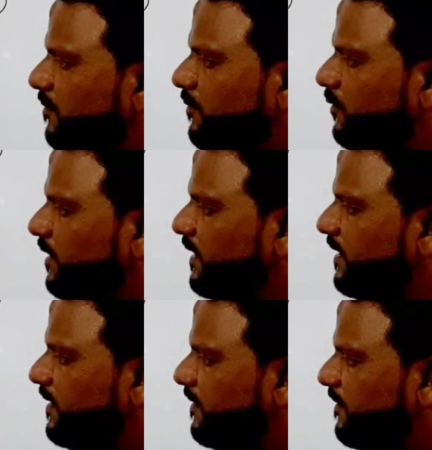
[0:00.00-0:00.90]

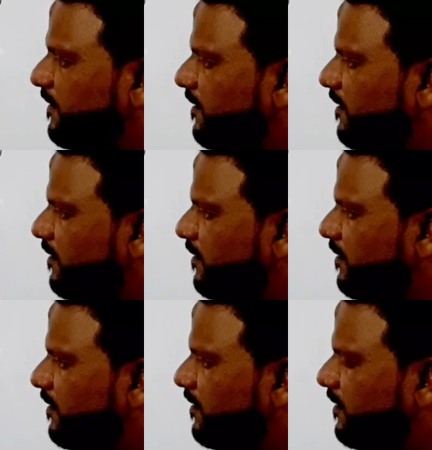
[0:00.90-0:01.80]
molar
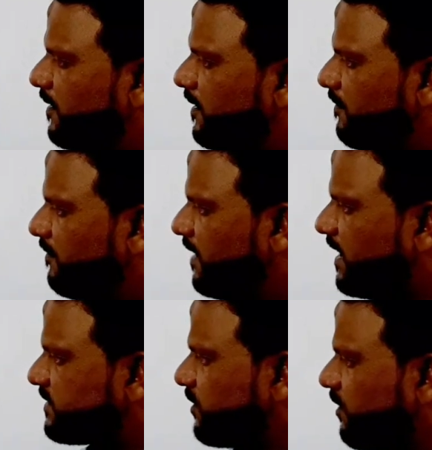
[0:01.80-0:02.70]

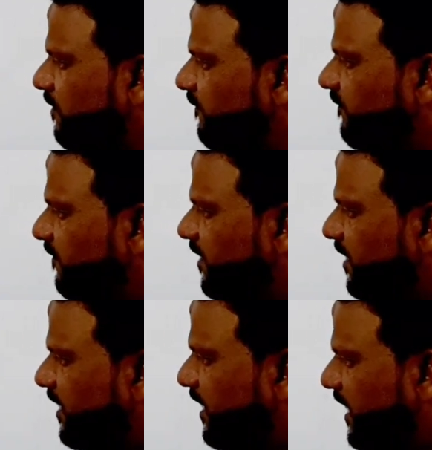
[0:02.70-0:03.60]
mass of
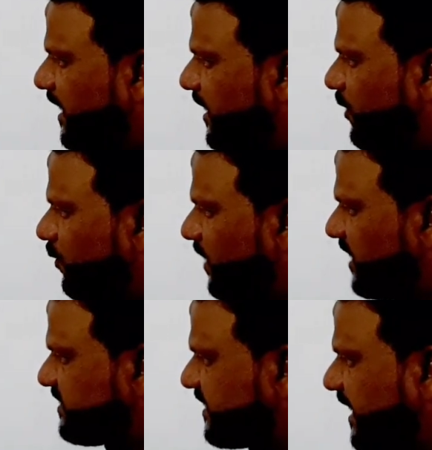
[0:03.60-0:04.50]

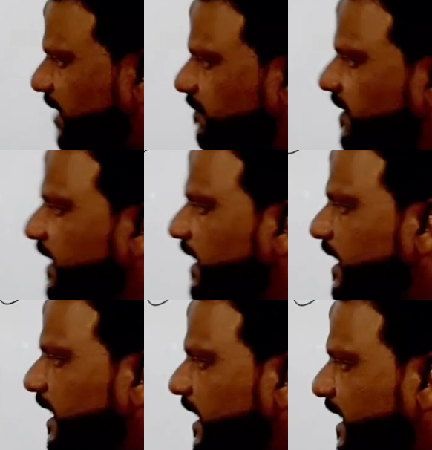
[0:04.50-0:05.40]
NaOH can
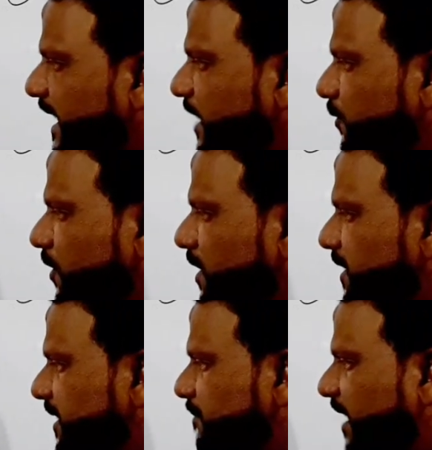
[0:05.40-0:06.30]
be
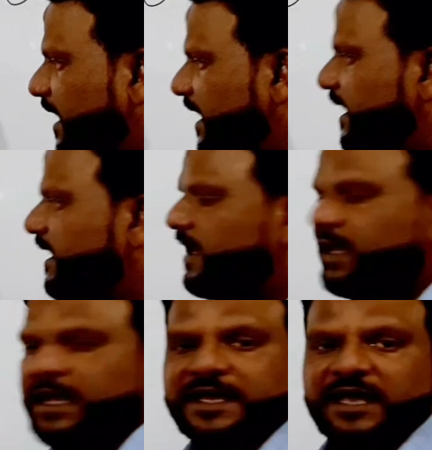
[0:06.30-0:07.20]
calculated by
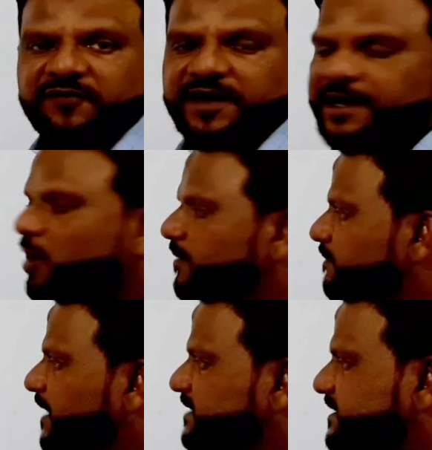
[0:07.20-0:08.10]
given
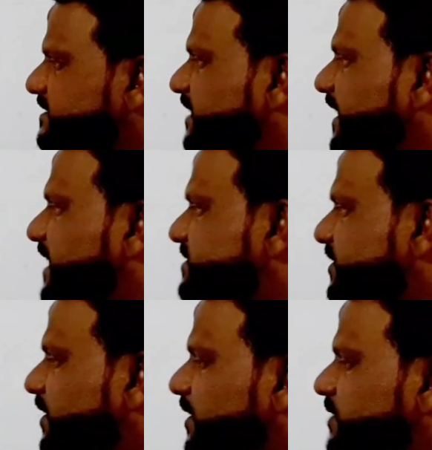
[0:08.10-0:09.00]
atomic masses, that
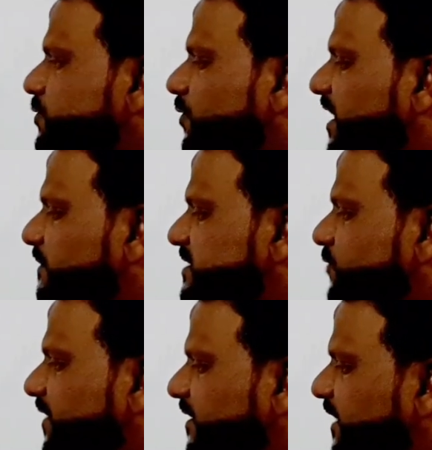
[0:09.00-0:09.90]
is sodium is
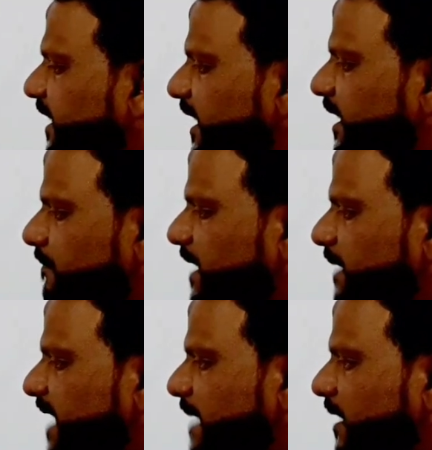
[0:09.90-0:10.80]
23
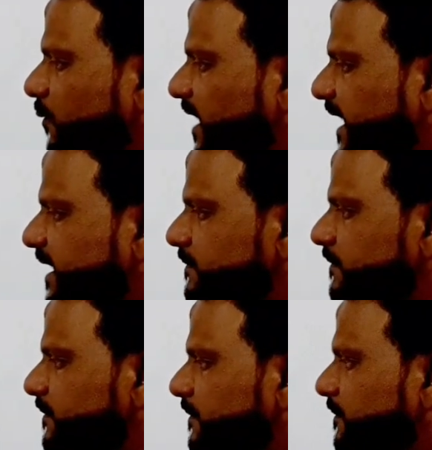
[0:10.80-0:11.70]
multiplied by 1
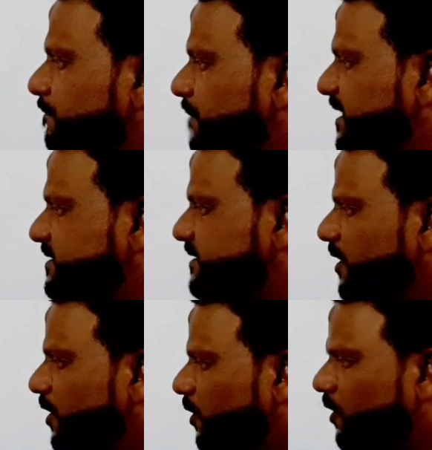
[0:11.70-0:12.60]
atom plus
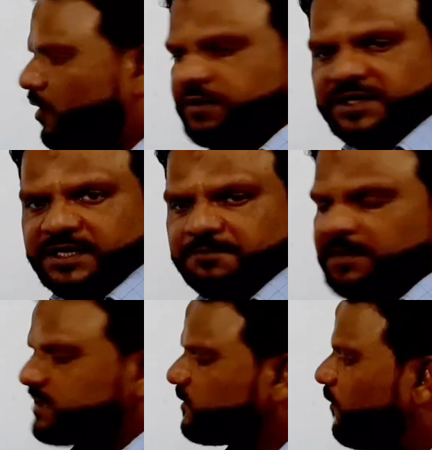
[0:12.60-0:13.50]
oxygen,
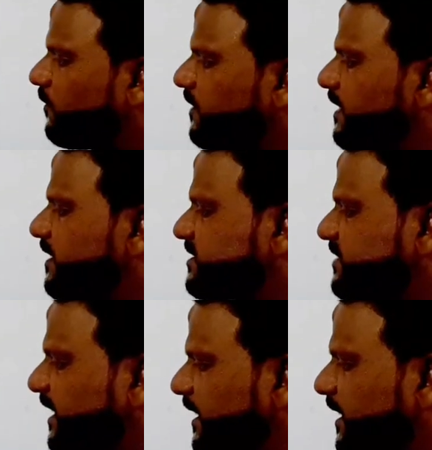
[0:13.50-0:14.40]
mass of oxygen is
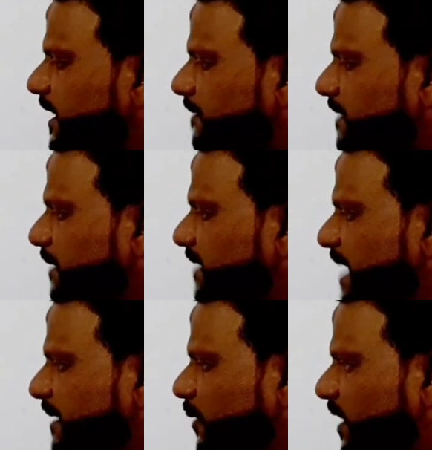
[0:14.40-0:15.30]
16
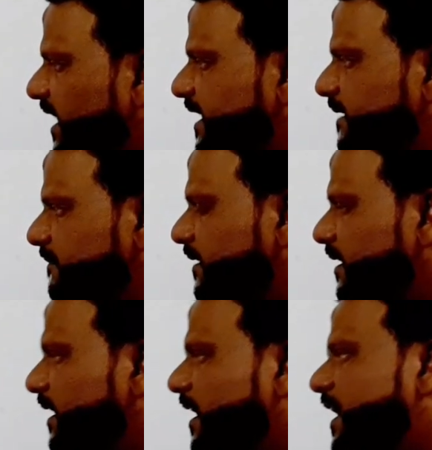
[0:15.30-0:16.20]
multiplied by 1 atom,
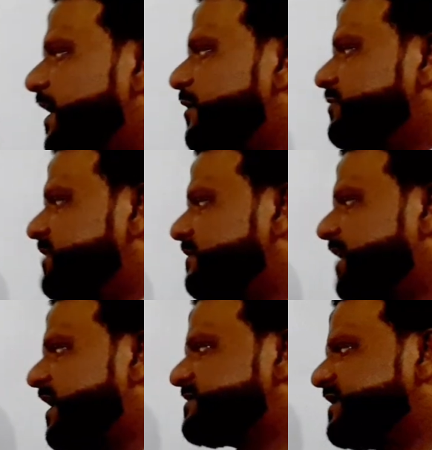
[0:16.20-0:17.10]
hydrogen
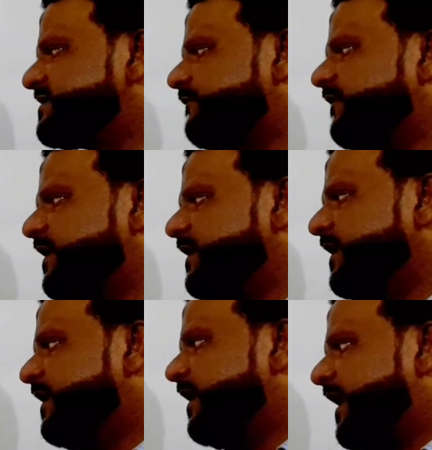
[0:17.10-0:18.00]
mass is
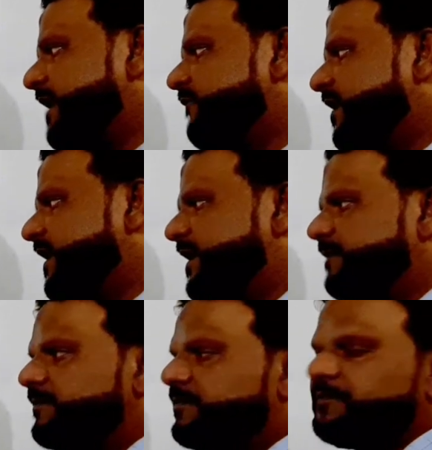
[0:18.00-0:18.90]
1 and 1
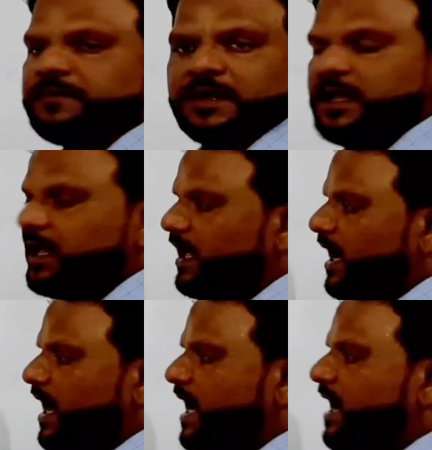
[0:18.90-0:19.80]
atom.
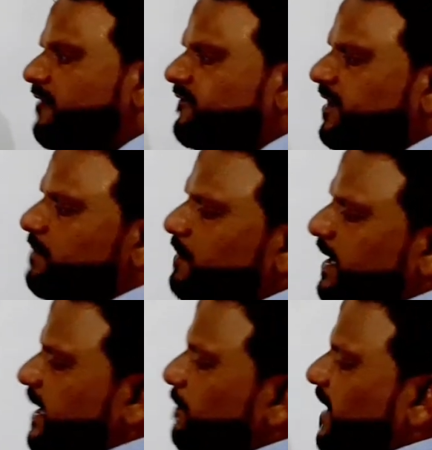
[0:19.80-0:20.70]
After
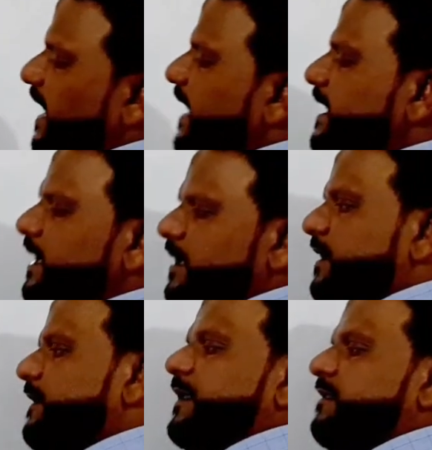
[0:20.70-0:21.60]
multiplying
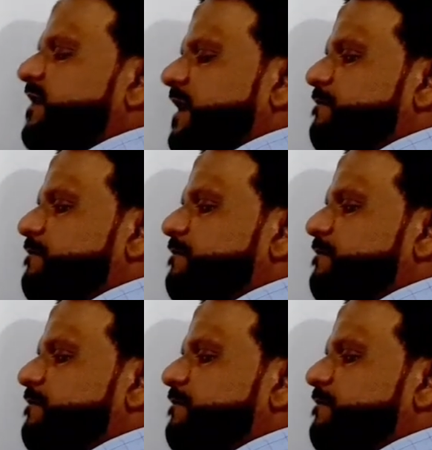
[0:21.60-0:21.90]
their